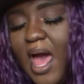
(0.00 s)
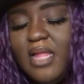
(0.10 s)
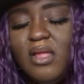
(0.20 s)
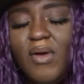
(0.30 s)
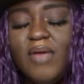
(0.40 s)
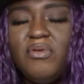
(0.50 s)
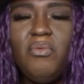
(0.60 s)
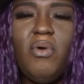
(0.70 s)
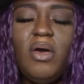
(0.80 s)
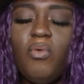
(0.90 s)
i know
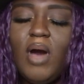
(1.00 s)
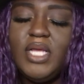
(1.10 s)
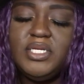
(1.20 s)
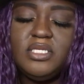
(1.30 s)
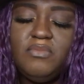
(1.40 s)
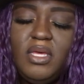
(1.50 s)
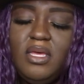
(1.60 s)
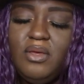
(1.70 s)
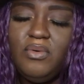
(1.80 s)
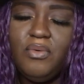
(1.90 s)
everyone watches
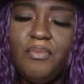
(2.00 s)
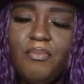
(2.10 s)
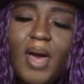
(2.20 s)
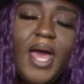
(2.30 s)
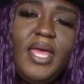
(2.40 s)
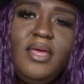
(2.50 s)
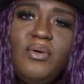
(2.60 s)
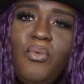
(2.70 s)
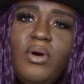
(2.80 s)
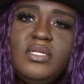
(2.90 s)
me
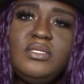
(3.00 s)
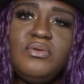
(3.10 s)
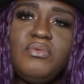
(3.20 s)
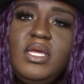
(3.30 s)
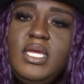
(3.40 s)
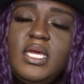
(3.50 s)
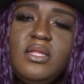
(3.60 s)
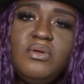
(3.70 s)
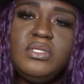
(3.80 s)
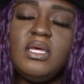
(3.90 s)
might want to
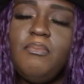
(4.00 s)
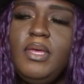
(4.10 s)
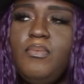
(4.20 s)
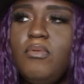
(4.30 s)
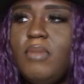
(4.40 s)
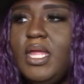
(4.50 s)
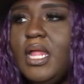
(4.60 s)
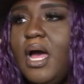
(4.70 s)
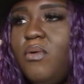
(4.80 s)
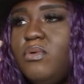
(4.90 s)
rekindle some people may
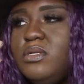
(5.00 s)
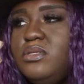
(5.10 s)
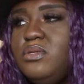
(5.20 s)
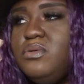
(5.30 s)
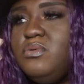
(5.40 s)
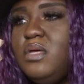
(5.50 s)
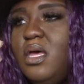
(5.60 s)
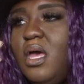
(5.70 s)
not want to